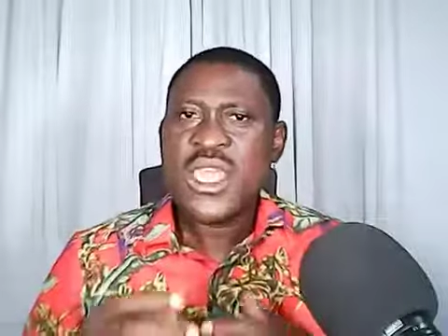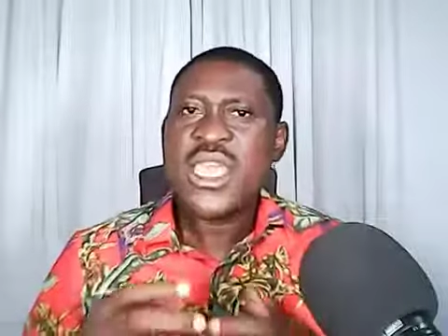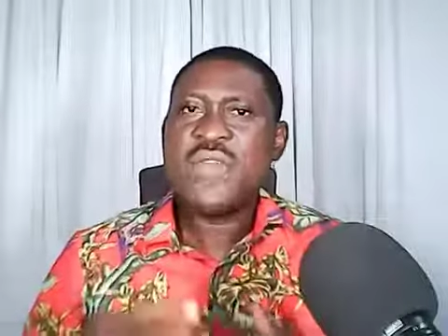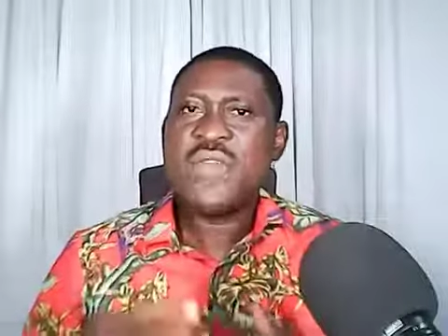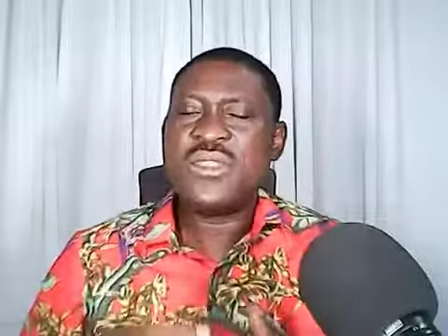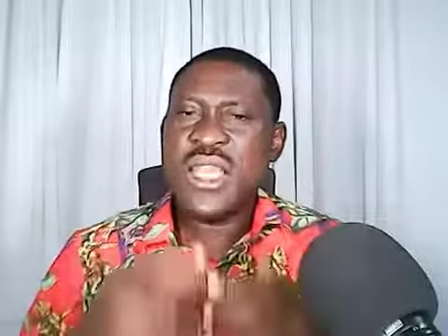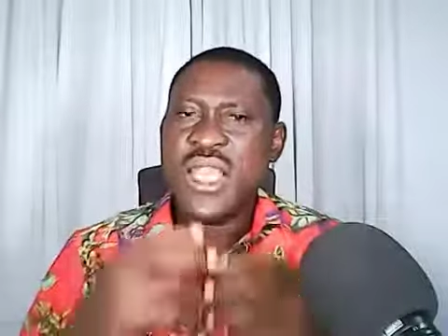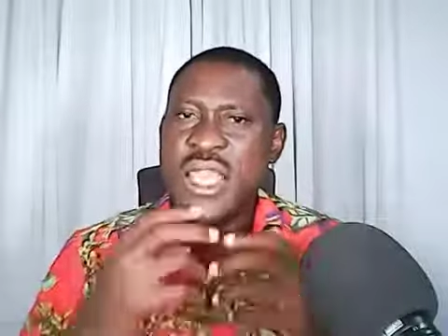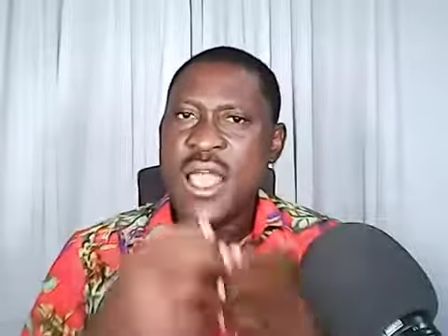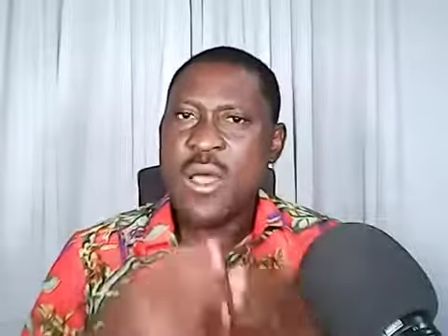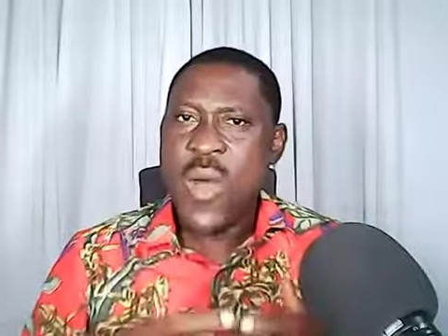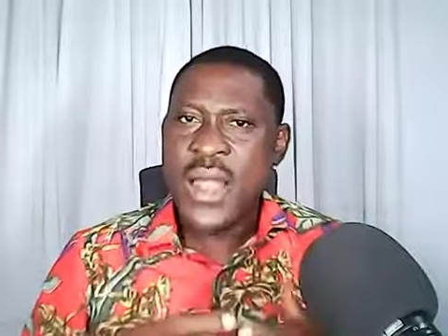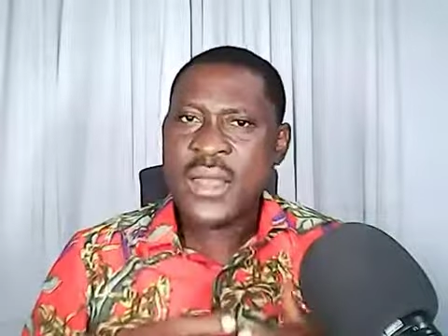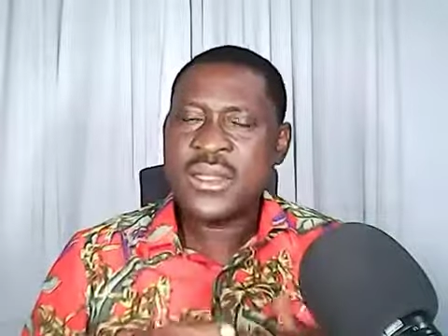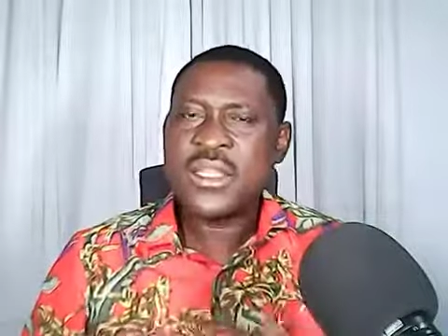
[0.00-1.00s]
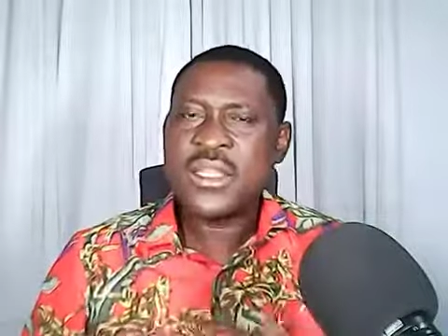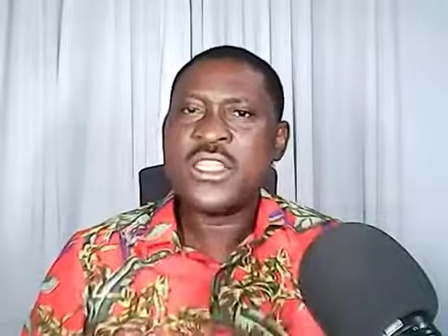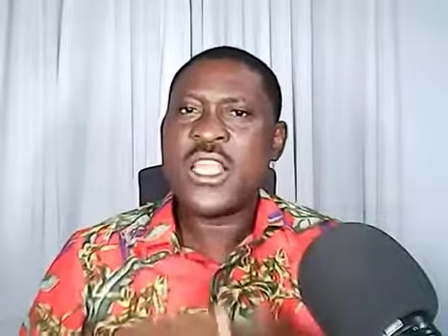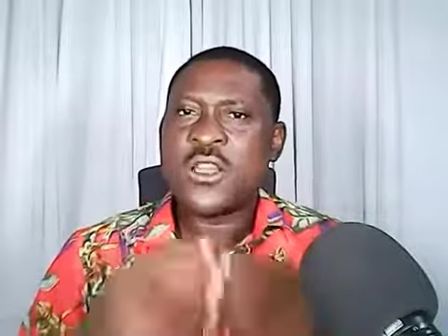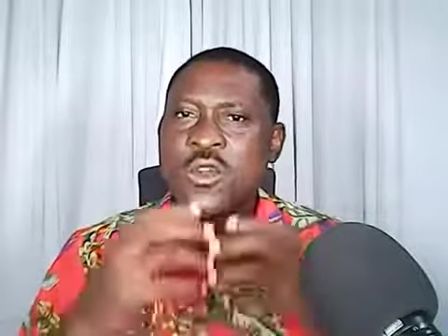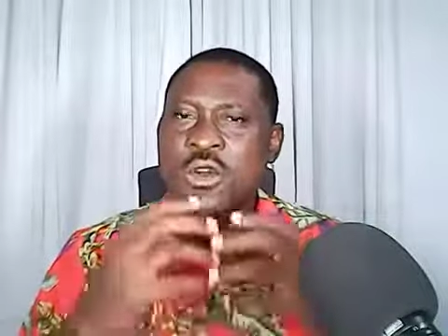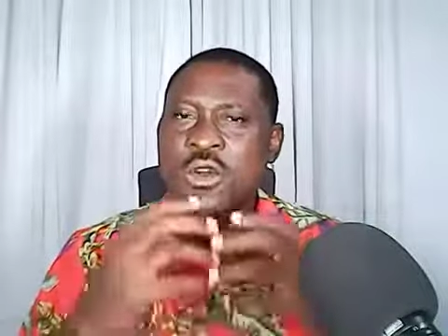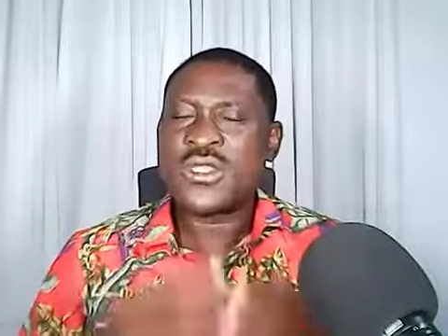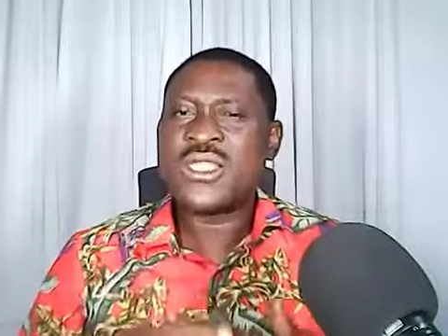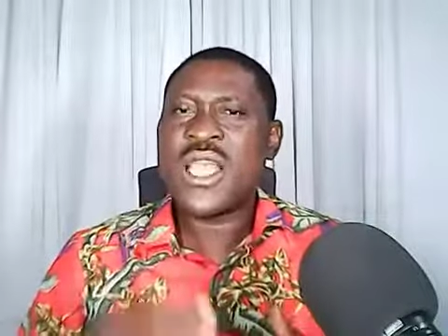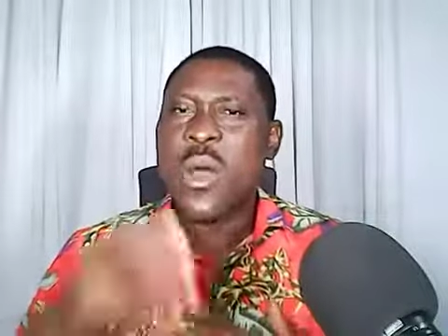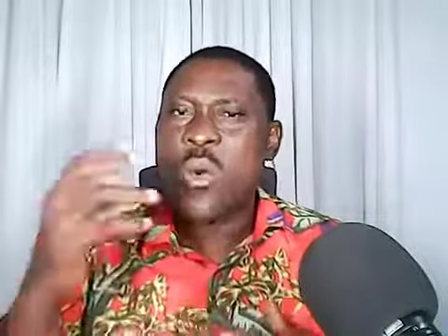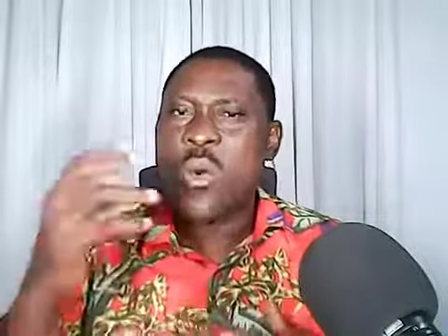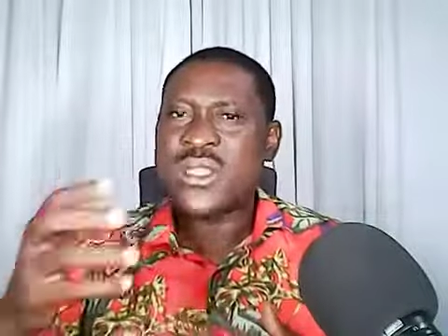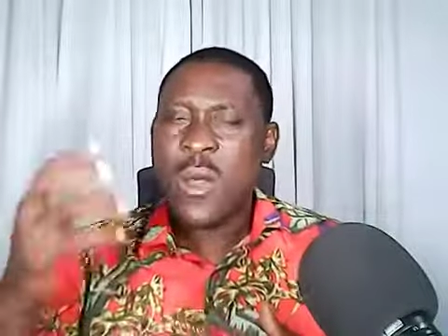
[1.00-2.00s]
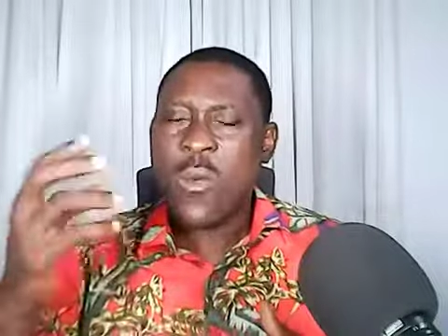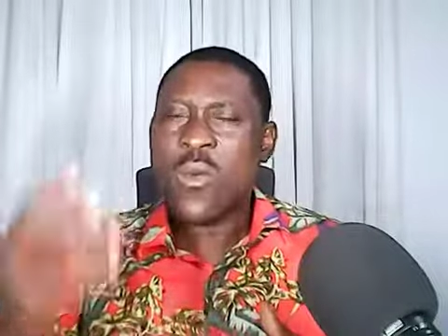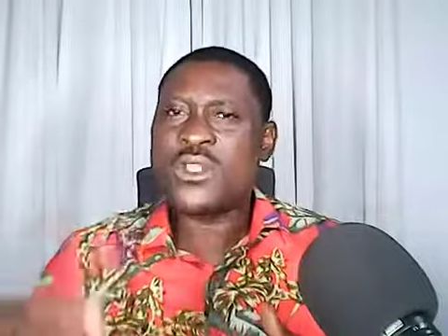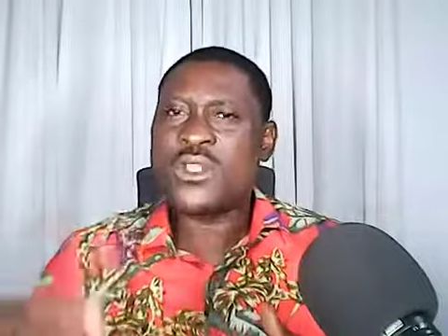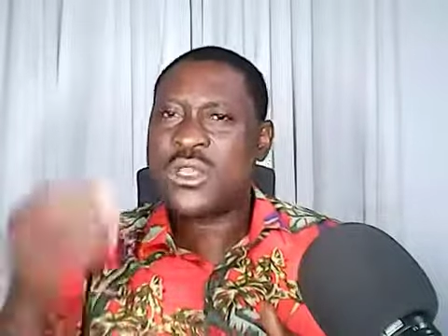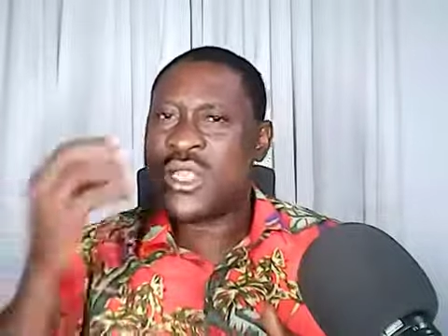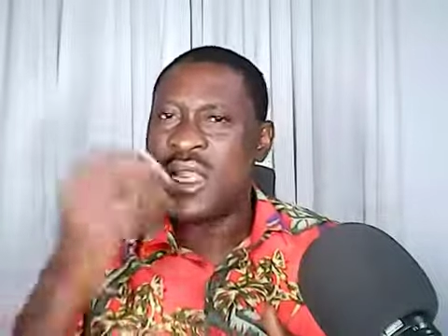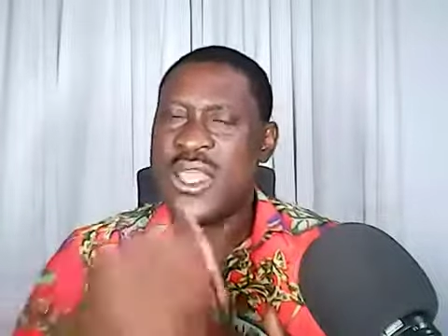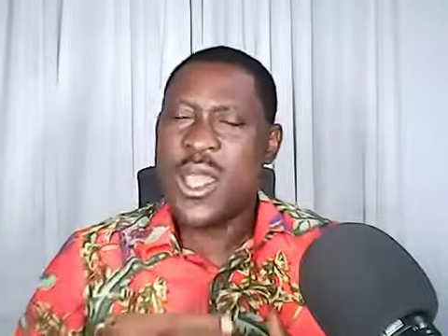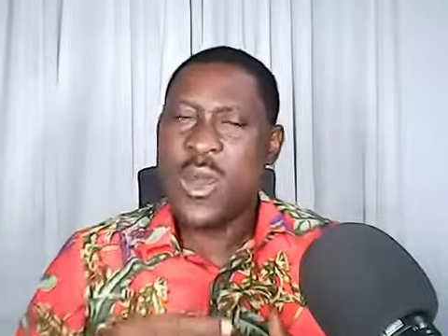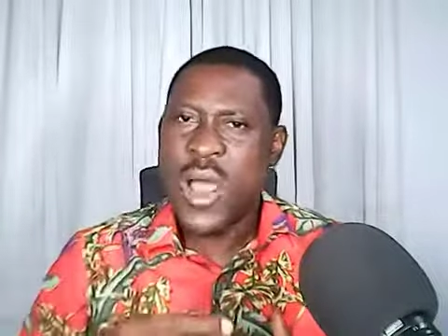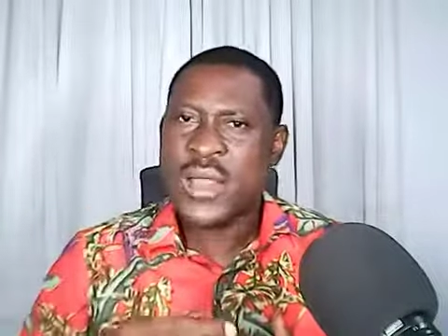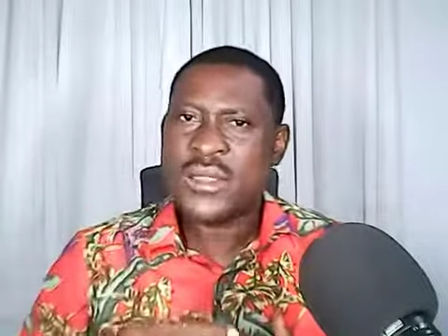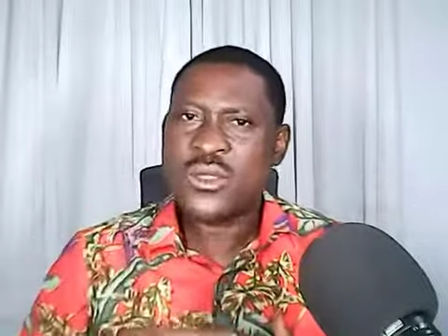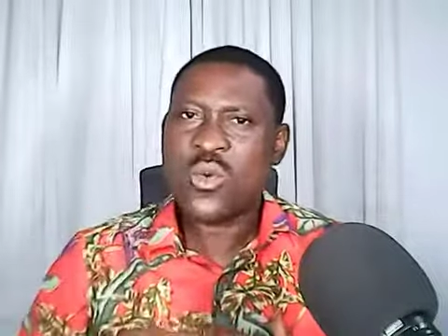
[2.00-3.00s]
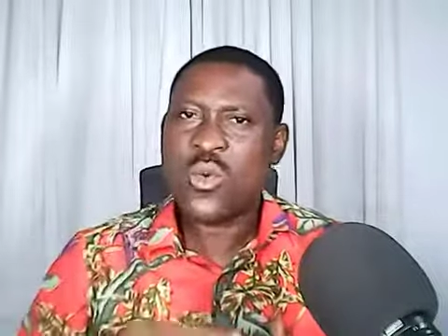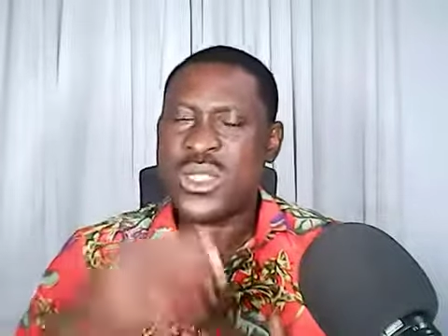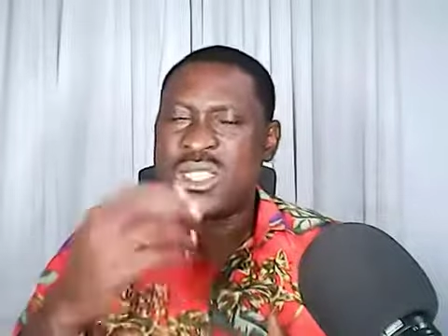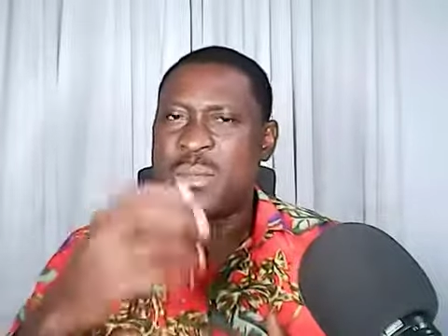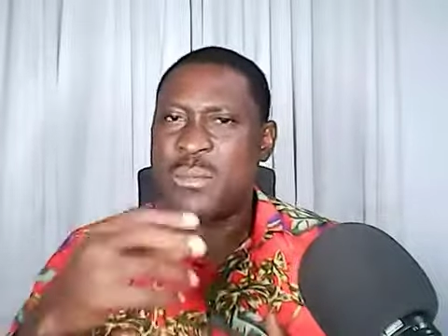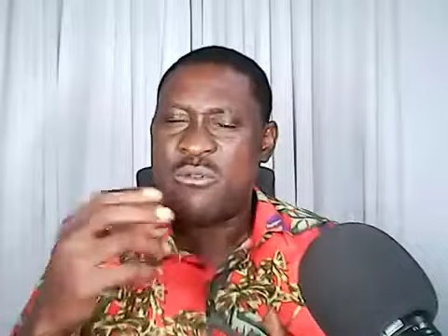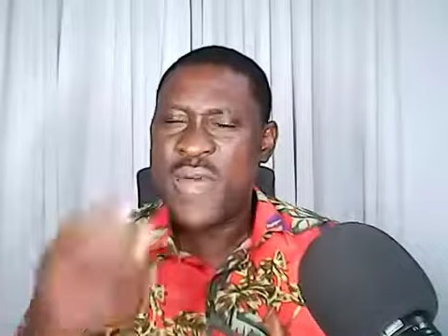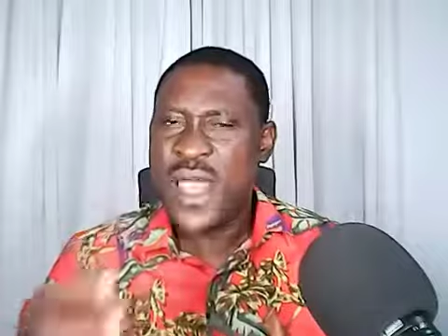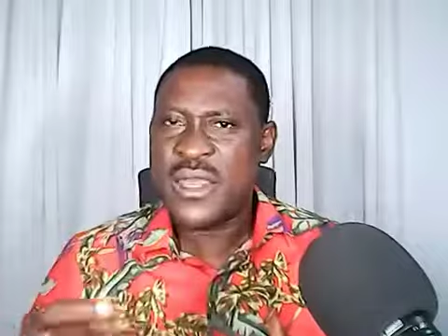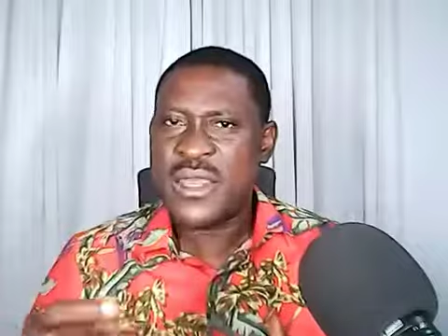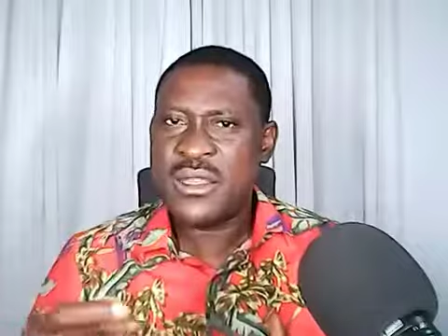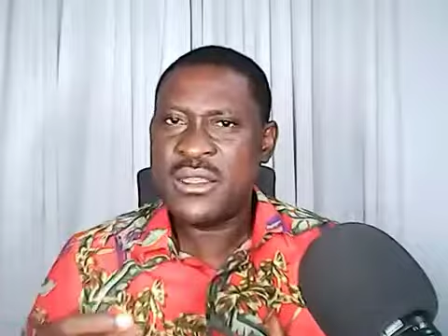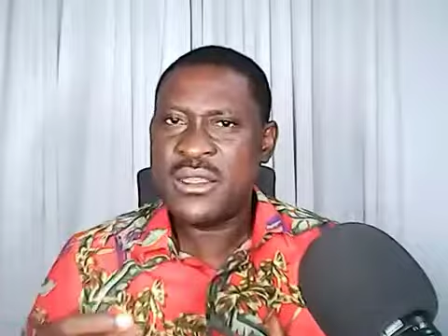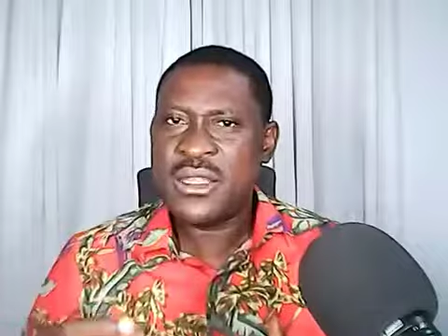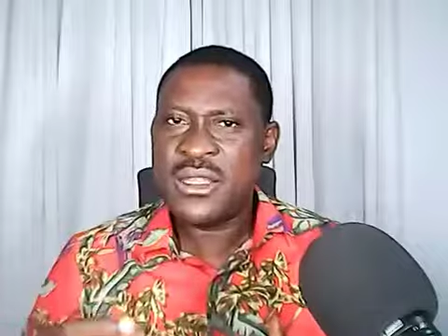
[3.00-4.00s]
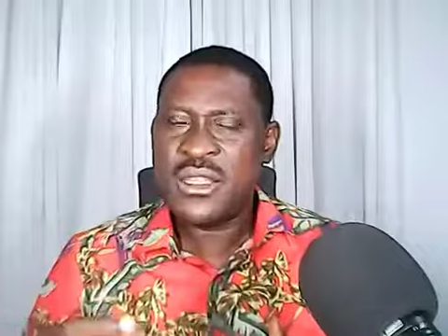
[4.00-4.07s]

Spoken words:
If it's a layer 1, then consider what and what on the layer 1. What is it providing?